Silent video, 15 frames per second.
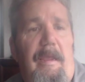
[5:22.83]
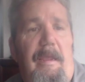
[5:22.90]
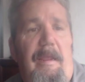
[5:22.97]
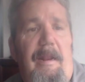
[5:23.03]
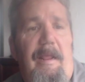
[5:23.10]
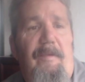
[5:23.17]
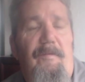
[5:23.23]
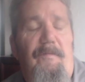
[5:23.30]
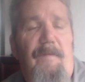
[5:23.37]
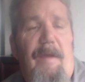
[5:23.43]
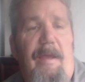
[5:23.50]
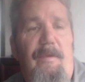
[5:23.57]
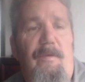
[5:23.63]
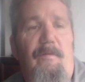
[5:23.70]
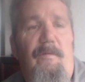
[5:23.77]
It has a
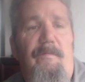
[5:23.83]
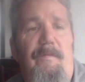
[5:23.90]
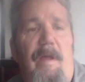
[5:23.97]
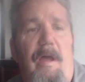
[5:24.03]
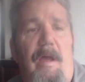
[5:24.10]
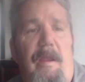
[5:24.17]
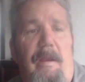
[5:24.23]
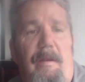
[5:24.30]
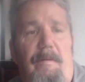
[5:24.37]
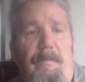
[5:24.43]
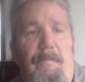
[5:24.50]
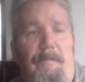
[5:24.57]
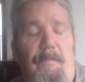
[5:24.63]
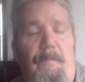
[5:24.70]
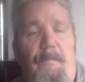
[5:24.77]
value of 9.
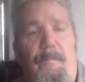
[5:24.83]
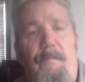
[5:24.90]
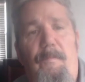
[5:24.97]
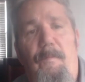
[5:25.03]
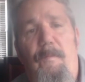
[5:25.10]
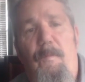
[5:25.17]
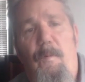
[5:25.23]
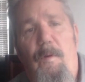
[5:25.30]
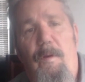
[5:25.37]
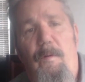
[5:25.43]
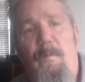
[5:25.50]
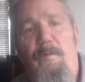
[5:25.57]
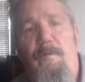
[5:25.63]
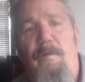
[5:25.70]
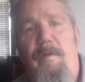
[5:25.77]
Well,
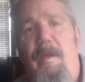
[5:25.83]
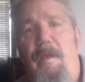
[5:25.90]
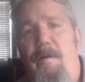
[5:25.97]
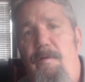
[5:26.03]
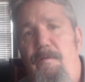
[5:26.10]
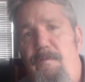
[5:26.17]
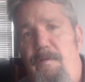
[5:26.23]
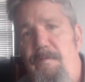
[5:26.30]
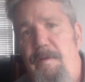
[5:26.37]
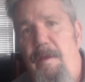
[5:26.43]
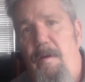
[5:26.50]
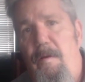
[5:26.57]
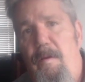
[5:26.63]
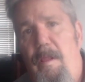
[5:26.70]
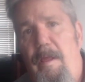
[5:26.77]
we're doing a
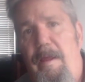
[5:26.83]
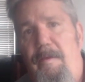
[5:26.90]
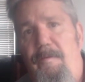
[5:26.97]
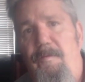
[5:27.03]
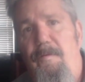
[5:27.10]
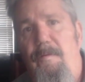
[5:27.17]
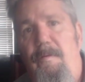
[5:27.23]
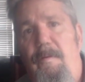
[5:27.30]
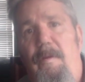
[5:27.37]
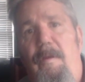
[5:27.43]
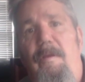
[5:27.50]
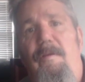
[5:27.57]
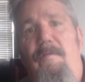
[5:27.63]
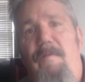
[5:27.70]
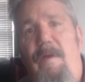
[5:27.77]
150-hour class.
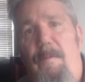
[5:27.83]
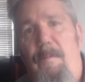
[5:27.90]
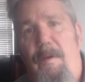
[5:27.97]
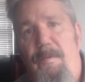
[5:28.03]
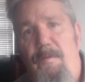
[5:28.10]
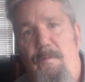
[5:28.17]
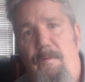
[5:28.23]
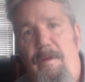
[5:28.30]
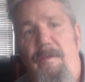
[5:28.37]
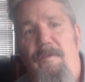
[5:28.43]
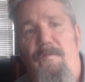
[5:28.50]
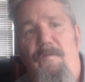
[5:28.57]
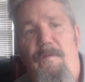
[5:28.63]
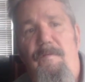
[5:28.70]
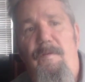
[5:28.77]
Divided by 3,
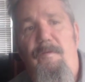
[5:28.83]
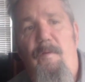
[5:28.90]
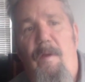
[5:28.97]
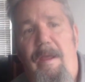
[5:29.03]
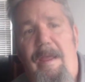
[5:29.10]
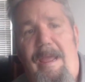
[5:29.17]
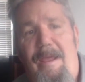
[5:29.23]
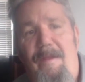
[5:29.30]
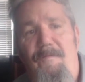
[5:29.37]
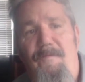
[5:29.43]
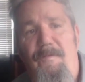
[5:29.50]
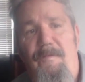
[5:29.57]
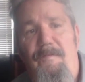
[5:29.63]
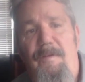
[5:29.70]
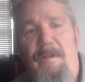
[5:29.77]
it's 50. So I add
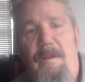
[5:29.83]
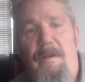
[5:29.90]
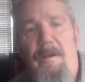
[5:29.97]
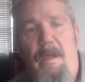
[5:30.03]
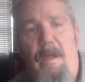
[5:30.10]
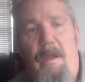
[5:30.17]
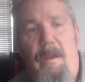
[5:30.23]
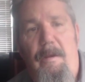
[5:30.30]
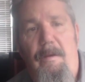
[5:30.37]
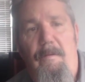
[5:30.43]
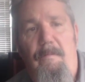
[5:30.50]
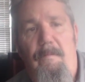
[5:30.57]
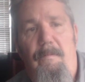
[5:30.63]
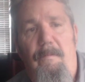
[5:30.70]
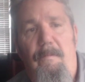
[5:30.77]
50 and 9,
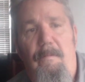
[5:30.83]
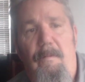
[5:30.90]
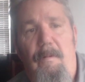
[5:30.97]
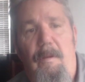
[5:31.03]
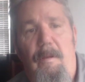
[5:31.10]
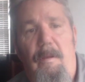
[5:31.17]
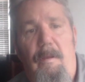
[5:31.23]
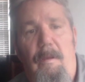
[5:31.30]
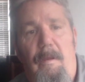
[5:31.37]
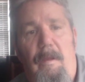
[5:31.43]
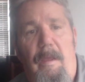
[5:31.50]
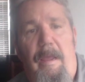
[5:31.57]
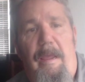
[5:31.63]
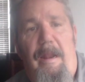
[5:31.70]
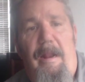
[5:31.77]

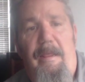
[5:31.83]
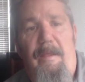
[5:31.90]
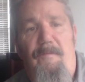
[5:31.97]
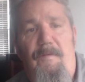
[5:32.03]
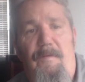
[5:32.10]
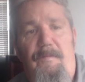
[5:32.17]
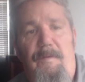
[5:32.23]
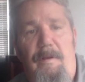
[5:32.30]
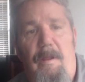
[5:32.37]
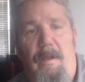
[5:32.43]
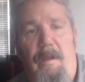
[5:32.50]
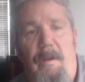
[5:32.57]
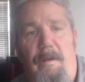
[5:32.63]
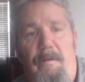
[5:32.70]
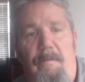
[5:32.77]
and I get
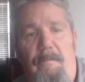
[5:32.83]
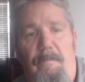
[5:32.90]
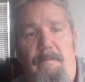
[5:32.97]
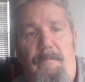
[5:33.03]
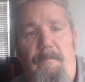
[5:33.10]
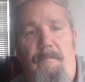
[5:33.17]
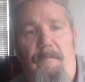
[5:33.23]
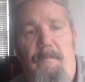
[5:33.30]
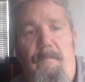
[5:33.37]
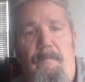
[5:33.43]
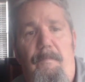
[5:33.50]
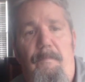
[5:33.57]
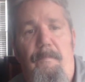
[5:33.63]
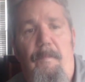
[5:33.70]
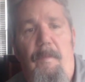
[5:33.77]
59.
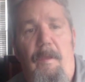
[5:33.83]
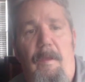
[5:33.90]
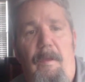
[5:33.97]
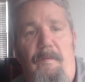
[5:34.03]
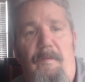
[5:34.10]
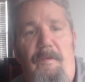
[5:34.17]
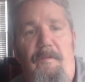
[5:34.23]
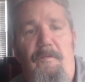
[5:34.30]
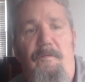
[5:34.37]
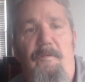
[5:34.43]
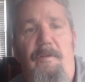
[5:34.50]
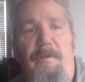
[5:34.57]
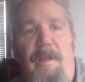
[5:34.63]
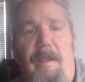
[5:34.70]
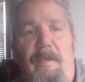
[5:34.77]
This is
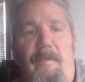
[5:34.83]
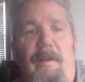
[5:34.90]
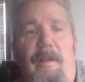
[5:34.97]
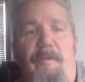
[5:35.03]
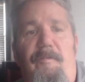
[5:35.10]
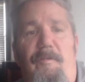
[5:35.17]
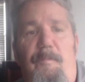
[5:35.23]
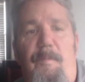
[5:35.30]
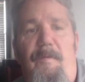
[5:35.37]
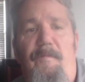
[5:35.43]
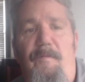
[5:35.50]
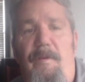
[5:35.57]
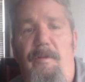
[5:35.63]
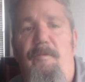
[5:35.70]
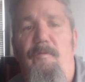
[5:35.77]
the day that I should be
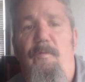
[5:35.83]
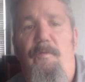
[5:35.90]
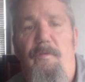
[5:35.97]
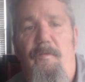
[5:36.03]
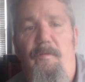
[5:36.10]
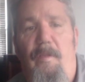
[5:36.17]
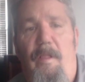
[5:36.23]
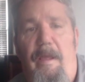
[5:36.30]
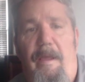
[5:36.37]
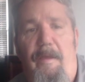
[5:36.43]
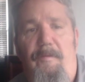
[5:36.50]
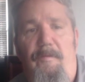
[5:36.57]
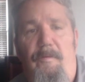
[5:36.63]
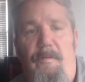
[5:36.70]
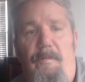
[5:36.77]
finished with this
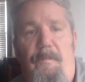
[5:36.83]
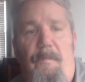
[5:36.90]
class.